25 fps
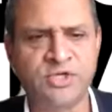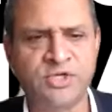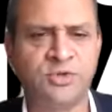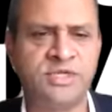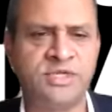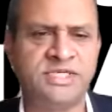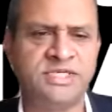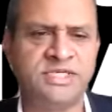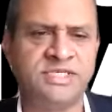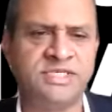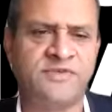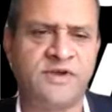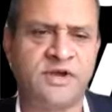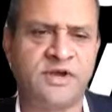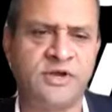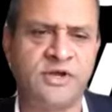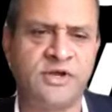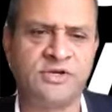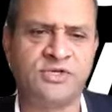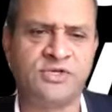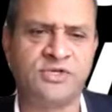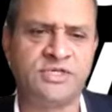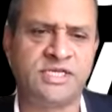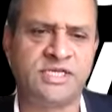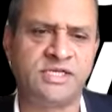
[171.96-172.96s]
this is very
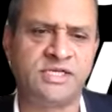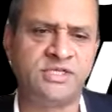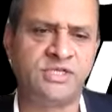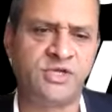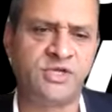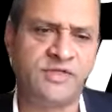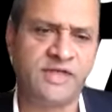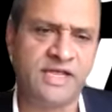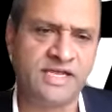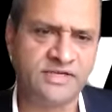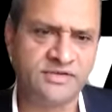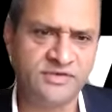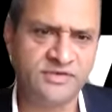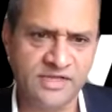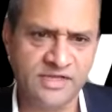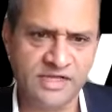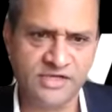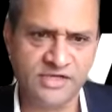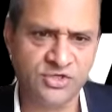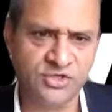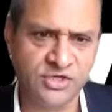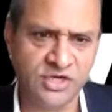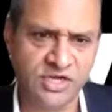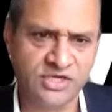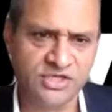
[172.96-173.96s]
interesting. So thanks for the
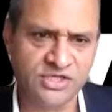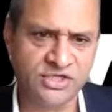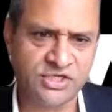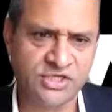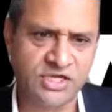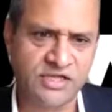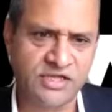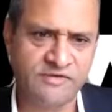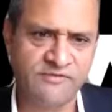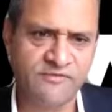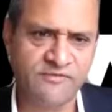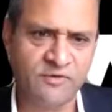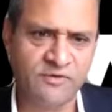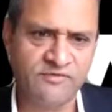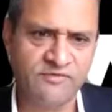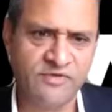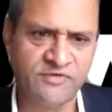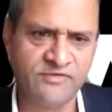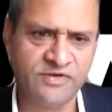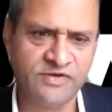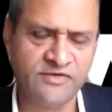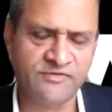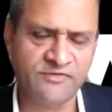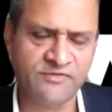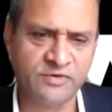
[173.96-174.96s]
introduction on the Form
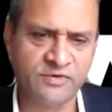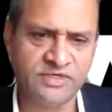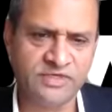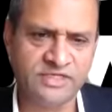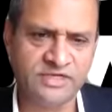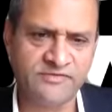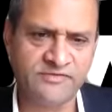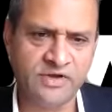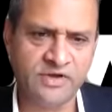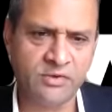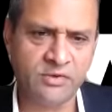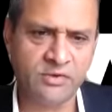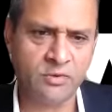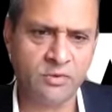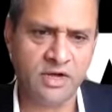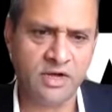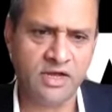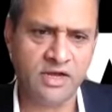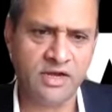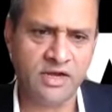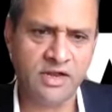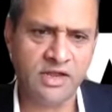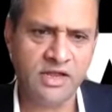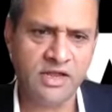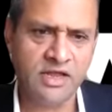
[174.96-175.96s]

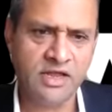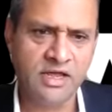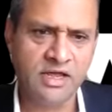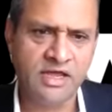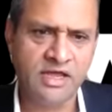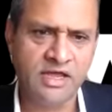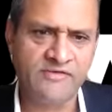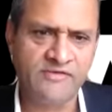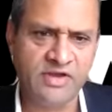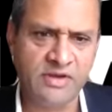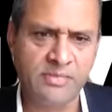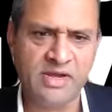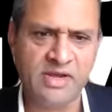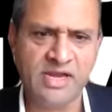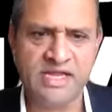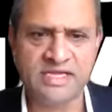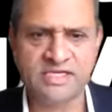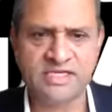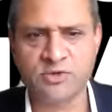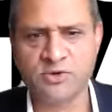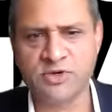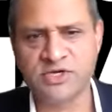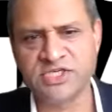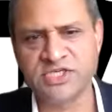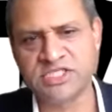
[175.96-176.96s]
5471. If anybody
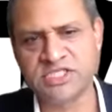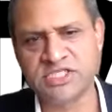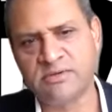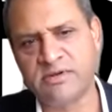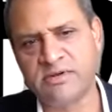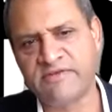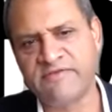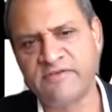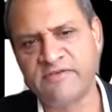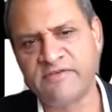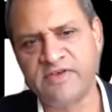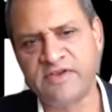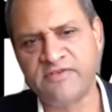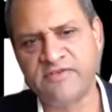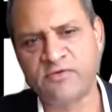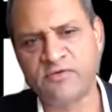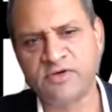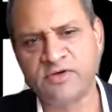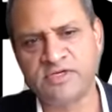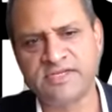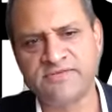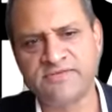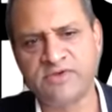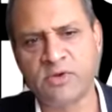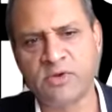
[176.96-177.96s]
has questions about
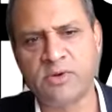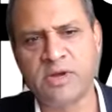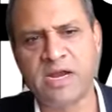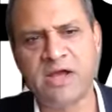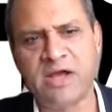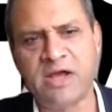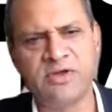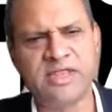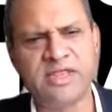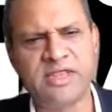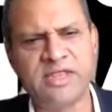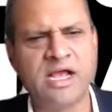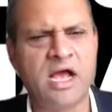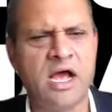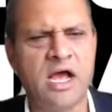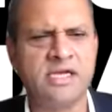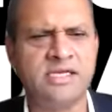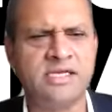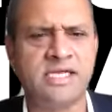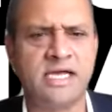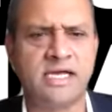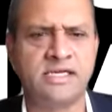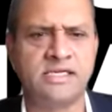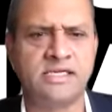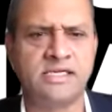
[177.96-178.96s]
5471, how can they
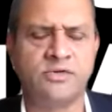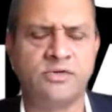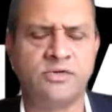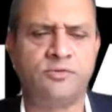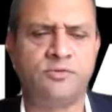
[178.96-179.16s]
contact you?